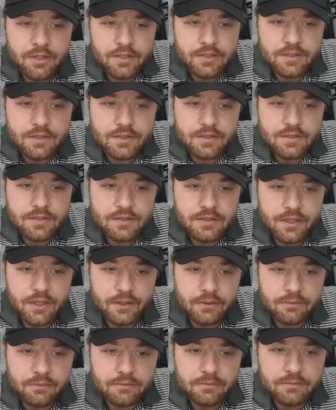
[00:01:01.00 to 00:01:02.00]
is,
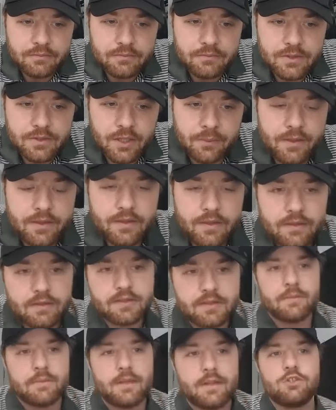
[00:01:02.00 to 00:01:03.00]
something
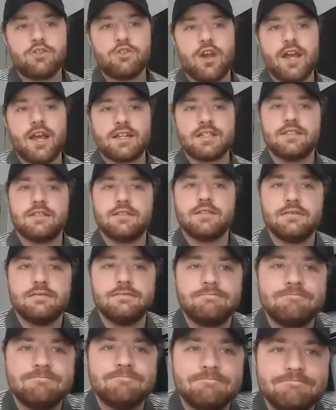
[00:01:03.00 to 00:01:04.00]
that attracts
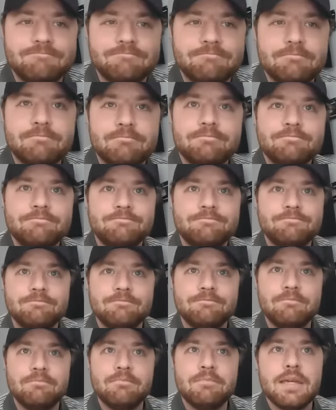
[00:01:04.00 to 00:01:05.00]

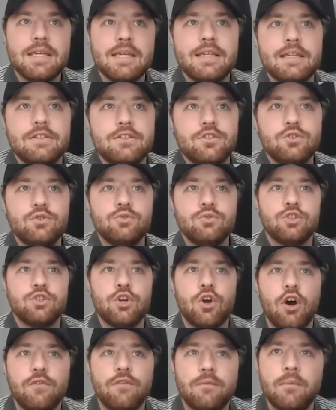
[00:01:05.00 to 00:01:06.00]
me
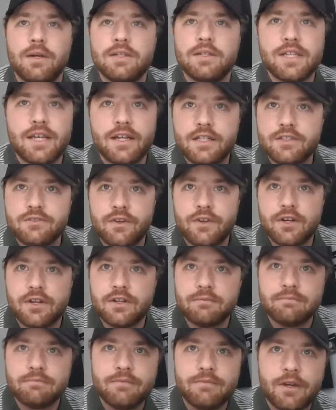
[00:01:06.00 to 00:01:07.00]
to golf in Bucks County is
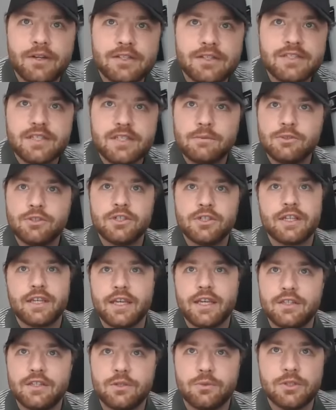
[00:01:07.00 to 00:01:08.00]
very, very similar and
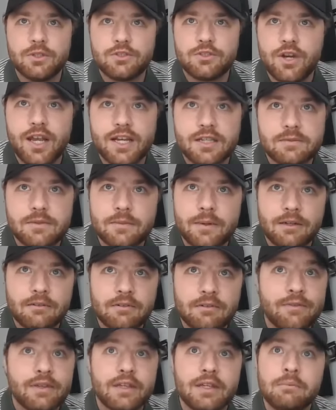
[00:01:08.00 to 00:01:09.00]
akin to what attracts me about
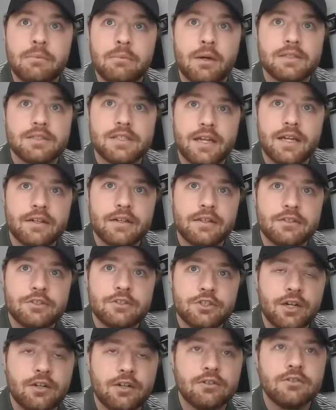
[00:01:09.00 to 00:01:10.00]
living in Bucks County in
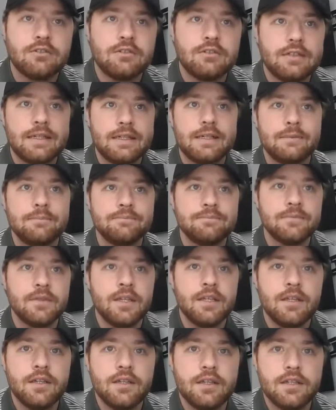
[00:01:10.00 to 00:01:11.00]
general.
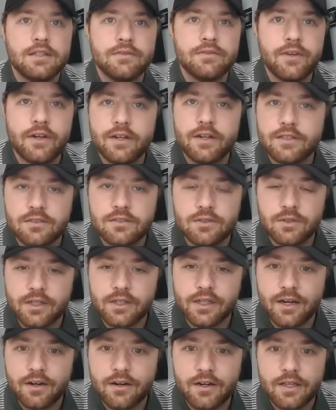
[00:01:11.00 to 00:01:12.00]
It's a very
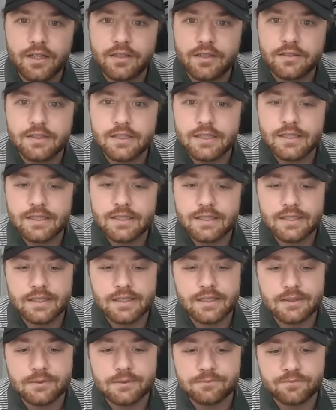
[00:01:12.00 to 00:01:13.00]
historic area.
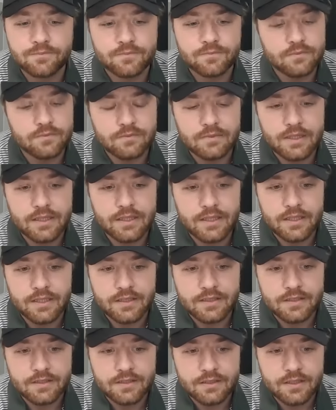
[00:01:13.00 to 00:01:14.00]

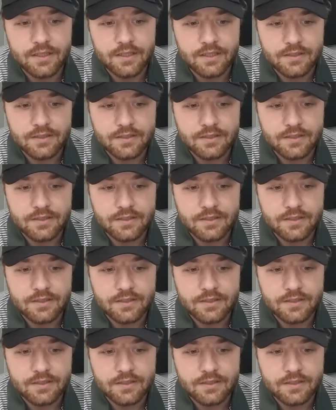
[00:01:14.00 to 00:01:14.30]
It's